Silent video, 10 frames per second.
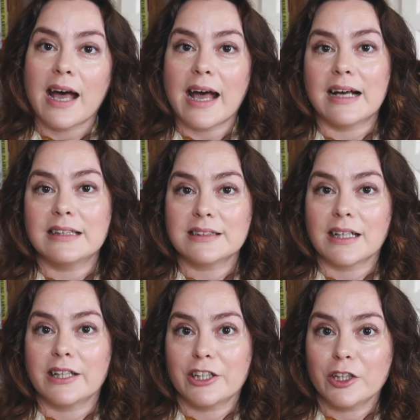And
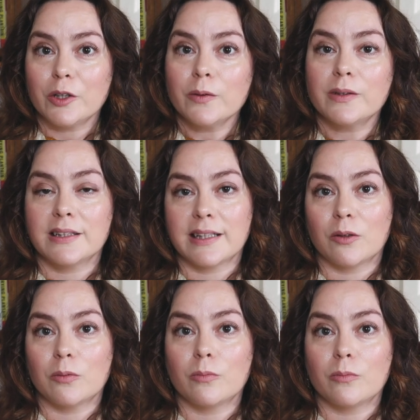I knew that
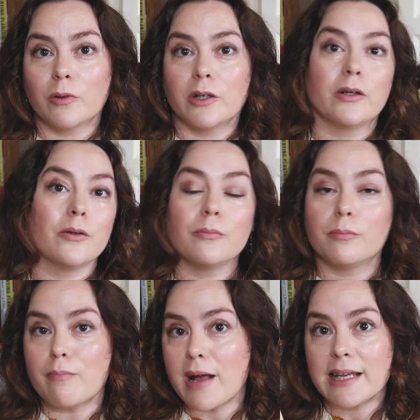there were
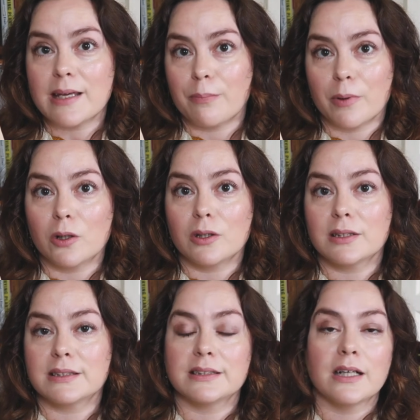many
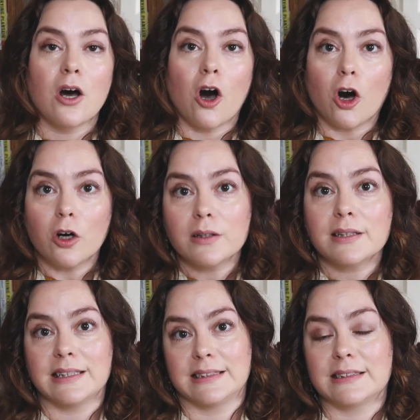books
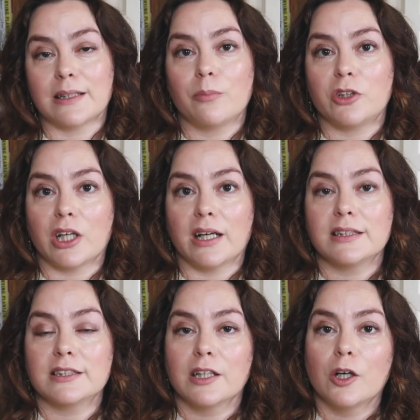on this
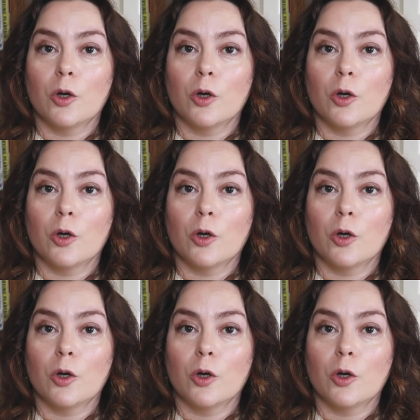subject